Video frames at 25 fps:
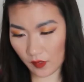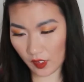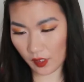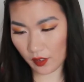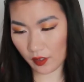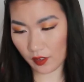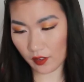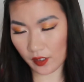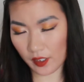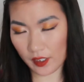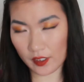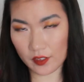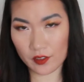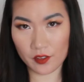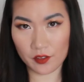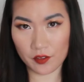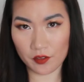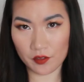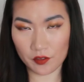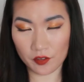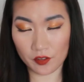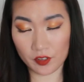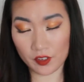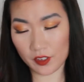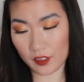You know, as the
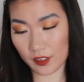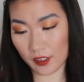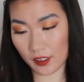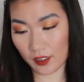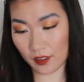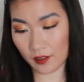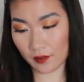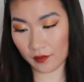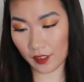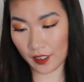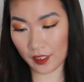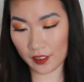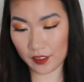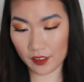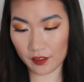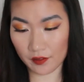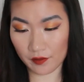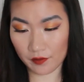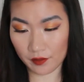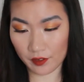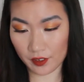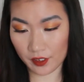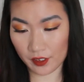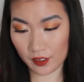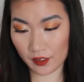usual stuff,
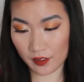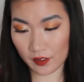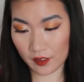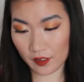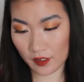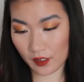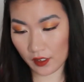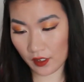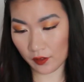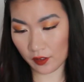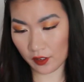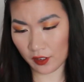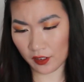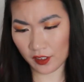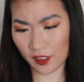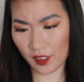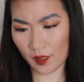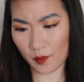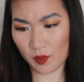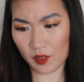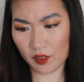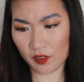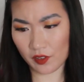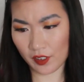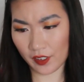anti-frizz for the
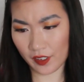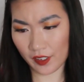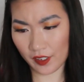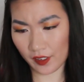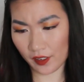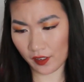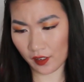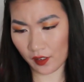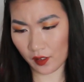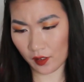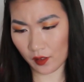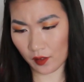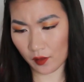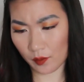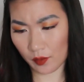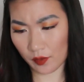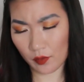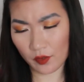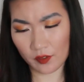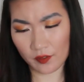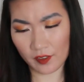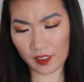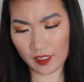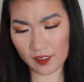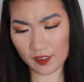damage of the hair,
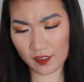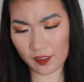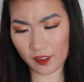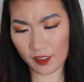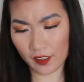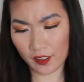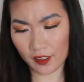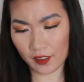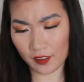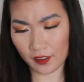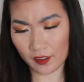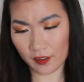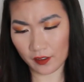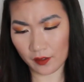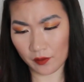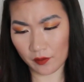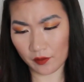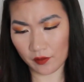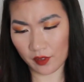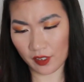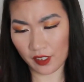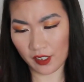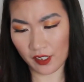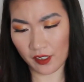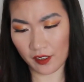provides targeted
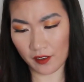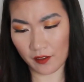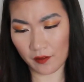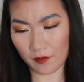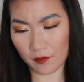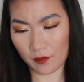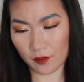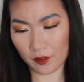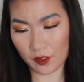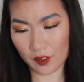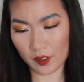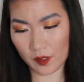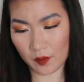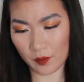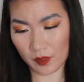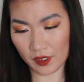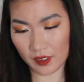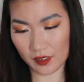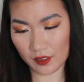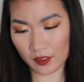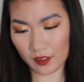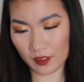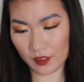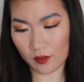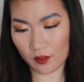
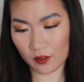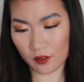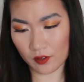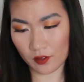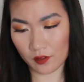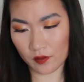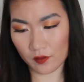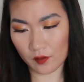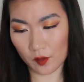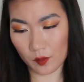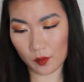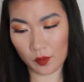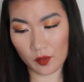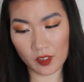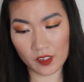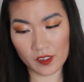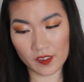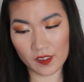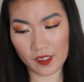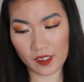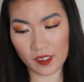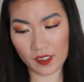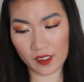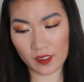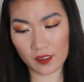reinforcement for
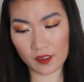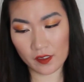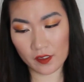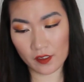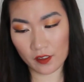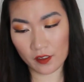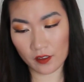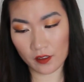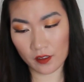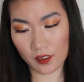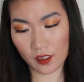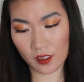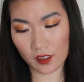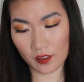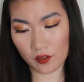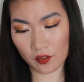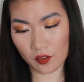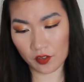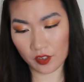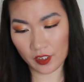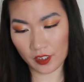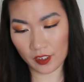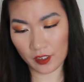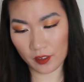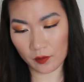over-processed,
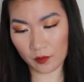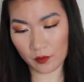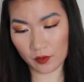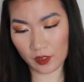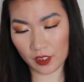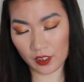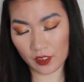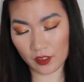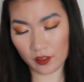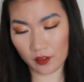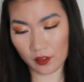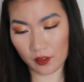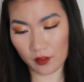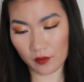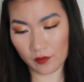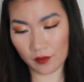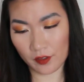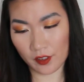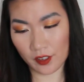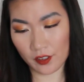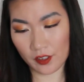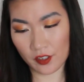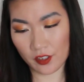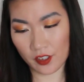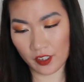color-treated, weak or
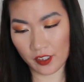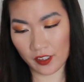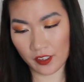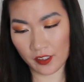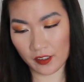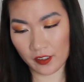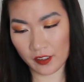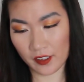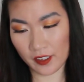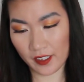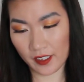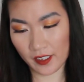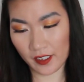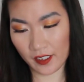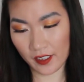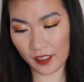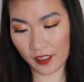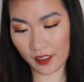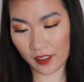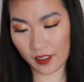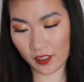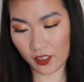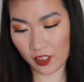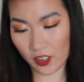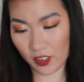fragile
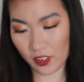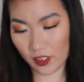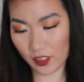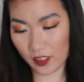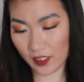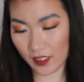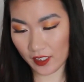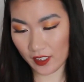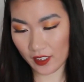hair.